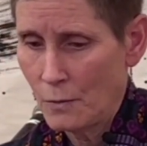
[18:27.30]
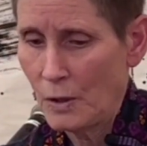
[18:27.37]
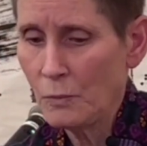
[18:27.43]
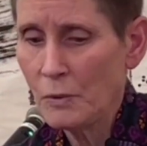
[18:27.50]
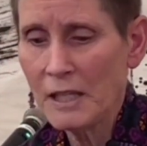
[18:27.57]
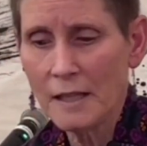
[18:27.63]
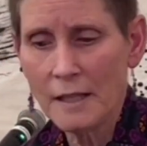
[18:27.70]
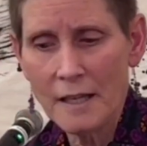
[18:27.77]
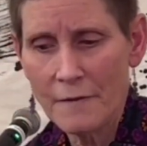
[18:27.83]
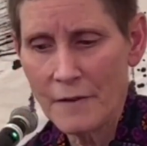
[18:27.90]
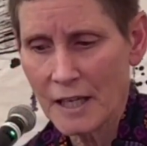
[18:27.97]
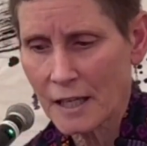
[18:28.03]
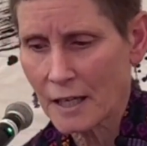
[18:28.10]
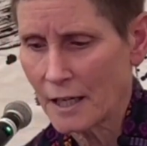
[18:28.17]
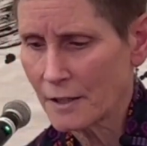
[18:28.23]
When we live
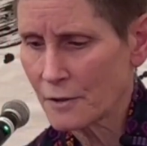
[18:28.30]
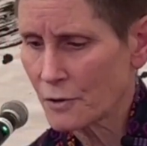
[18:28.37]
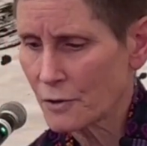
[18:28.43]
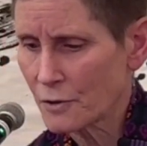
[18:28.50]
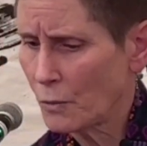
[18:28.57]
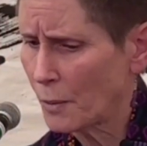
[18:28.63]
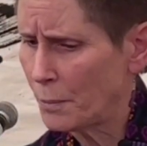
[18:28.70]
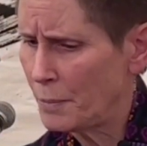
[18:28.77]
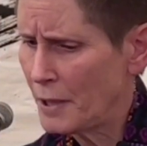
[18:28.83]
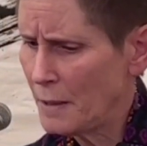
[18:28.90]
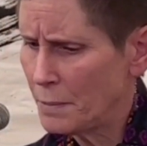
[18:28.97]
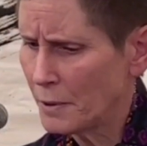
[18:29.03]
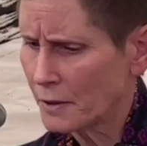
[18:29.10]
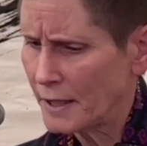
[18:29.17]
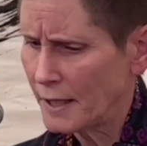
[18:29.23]
in a country where
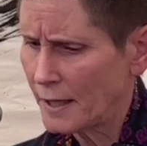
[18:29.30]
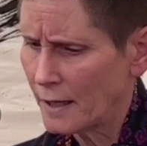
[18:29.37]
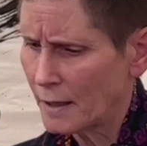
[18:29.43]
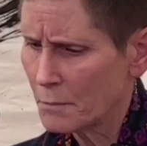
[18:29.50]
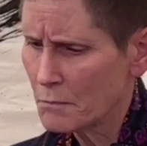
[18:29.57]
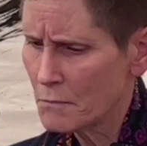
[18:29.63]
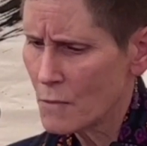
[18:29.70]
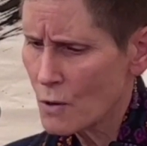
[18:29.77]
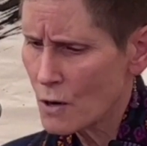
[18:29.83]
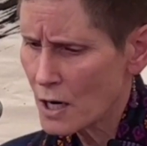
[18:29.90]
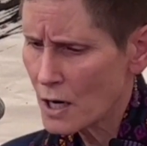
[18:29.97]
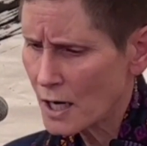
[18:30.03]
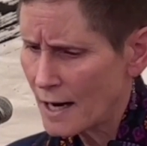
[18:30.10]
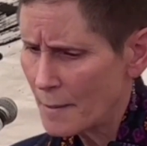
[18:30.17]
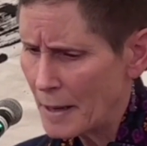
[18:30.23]
people care
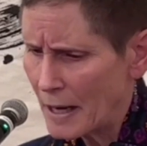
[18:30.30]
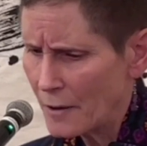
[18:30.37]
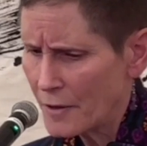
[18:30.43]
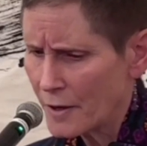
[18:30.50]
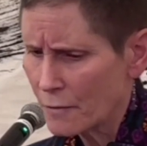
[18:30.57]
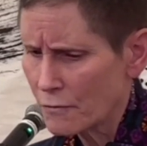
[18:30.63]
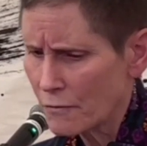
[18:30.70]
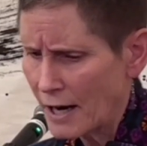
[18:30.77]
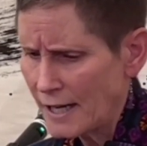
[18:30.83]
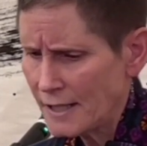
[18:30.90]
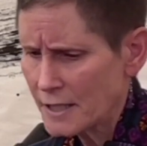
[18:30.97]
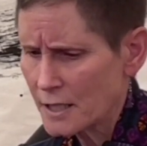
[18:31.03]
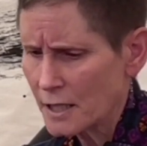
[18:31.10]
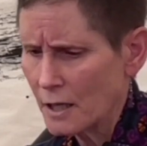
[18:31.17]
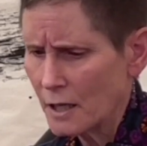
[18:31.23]
more about the
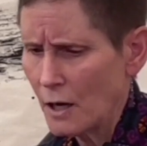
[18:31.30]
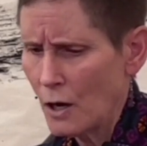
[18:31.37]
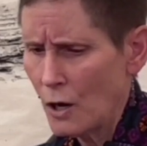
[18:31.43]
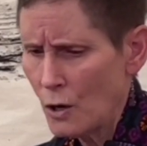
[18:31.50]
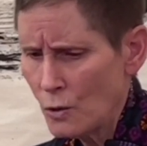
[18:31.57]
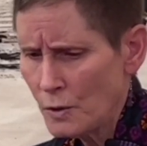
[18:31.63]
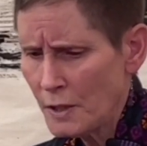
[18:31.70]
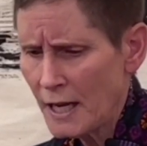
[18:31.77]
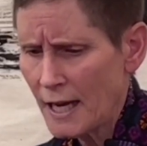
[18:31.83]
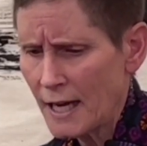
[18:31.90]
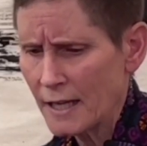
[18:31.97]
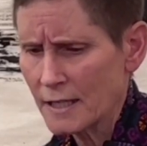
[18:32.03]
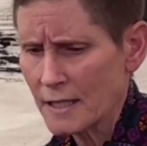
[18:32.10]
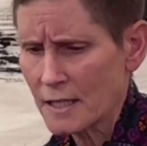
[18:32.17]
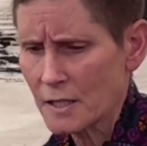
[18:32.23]
right to own
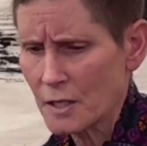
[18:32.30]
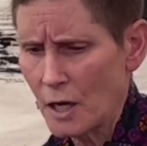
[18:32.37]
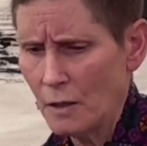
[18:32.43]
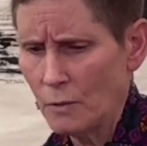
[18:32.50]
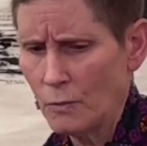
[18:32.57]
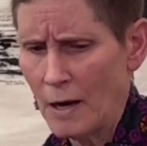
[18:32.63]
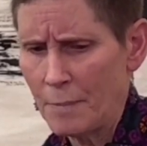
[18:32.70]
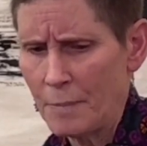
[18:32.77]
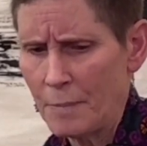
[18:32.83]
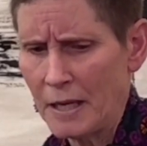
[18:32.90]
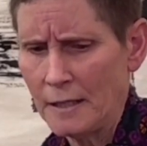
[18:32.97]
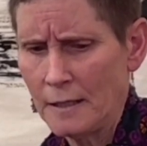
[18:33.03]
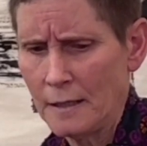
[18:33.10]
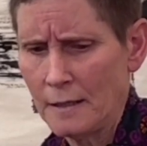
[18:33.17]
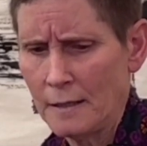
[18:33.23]
an assault
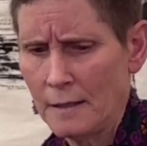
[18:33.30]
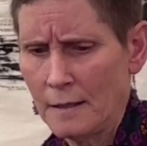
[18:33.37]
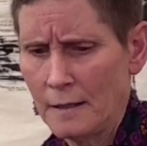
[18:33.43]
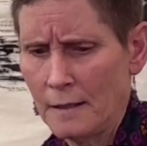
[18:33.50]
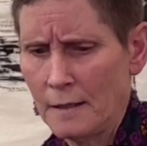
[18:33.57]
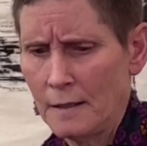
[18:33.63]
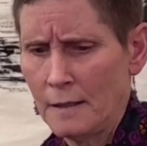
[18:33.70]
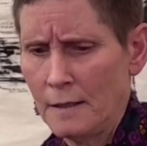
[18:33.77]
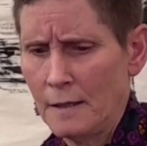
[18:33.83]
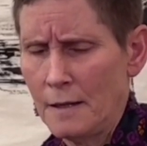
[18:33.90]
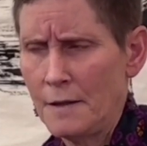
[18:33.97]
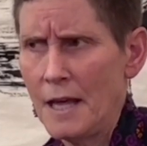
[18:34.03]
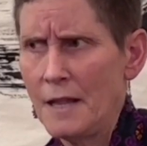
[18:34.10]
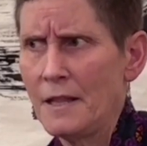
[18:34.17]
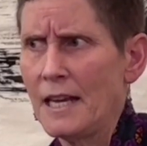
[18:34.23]
weapon
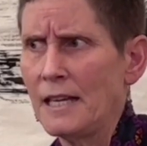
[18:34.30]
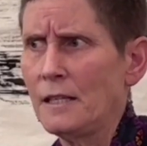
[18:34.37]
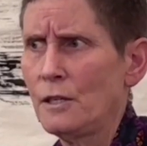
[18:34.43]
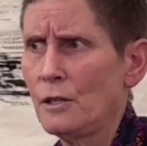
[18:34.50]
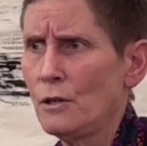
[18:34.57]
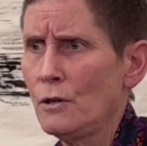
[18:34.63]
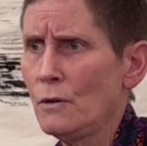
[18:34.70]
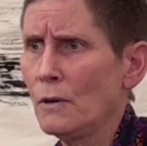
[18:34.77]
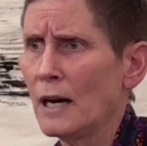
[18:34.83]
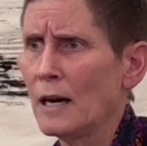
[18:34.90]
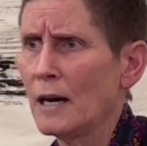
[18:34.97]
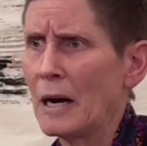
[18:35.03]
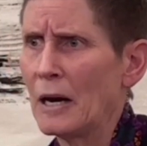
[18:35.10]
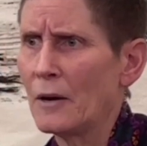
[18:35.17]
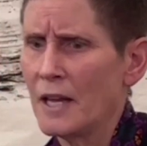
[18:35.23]
than they do
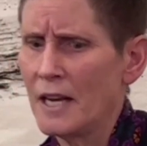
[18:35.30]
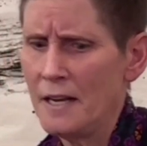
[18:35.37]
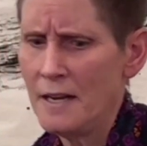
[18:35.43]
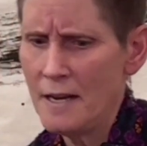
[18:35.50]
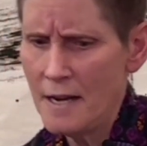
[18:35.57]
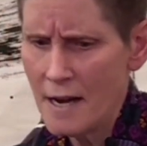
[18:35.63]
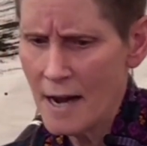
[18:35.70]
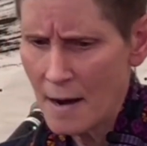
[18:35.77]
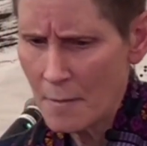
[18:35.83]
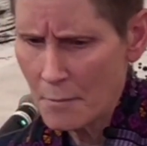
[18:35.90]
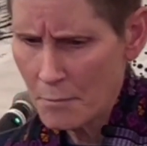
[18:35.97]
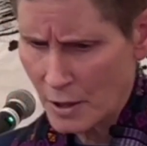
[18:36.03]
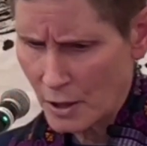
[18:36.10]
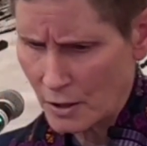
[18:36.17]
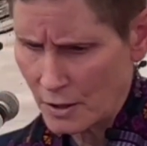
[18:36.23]
about the
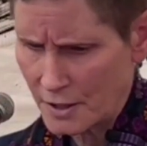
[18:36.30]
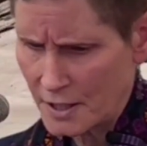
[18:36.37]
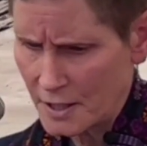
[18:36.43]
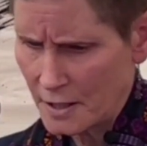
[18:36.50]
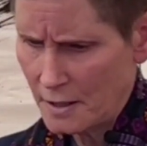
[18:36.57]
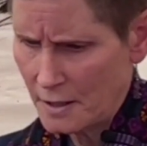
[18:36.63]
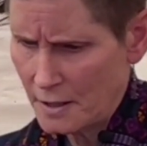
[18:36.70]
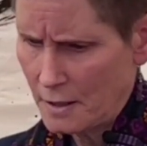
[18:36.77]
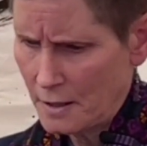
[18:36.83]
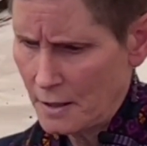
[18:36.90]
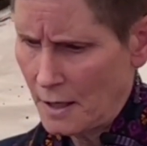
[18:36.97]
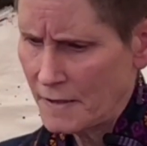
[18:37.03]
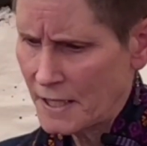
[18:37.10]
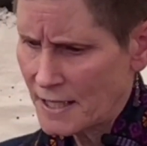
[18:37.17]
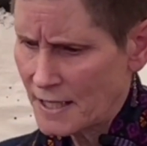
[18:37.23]
numbers
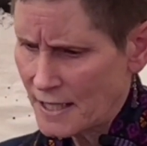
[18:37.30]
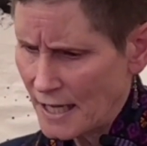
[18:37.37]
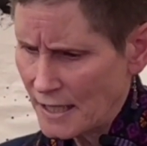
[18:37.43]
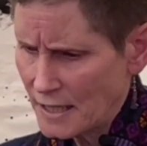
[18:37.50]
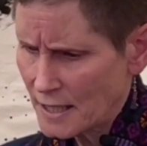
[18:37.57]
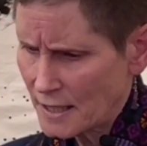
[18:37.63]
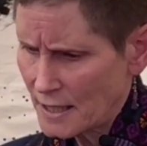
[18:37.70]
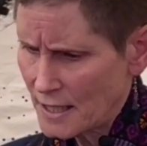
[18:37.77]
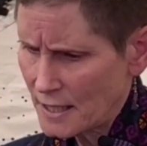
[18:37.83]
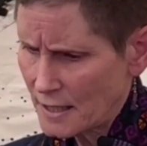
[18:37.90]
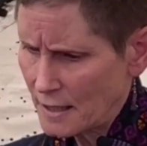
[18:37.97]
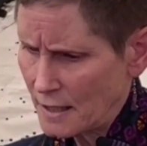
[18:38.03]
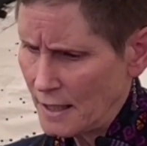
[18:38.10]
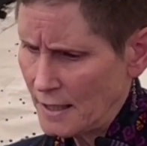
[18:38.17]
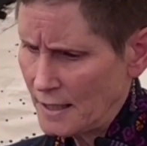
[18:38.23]
of senseless
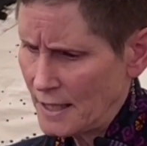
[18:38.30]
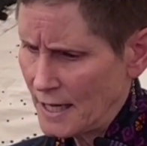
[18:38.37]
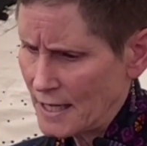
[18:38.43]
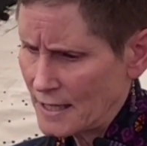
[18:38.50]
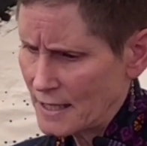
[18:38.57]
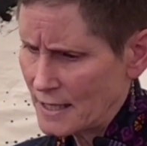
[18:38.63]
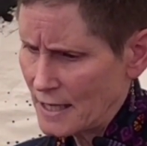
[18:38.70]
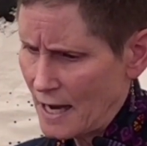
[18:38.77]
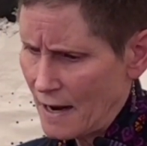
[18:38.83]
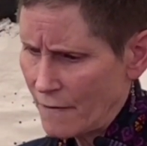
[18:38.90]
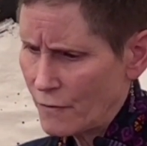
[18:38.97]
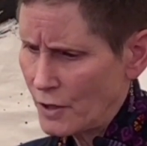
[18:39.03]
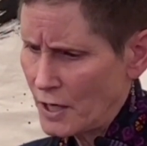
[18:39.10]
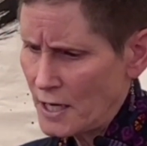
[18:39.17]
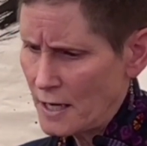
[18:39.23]
gun deaths
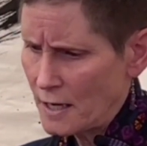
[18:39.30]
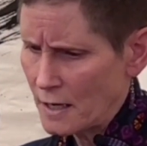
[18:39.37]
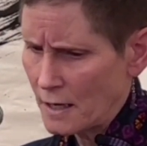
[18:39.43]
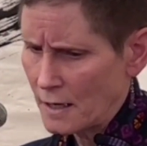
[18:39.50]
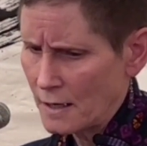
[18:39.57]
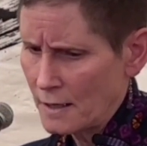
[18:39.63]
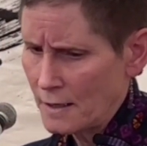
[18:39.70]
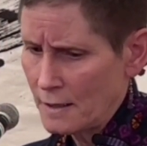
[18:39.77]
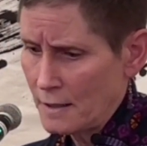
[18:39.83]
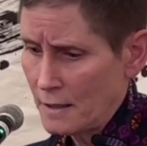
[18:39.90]
every year,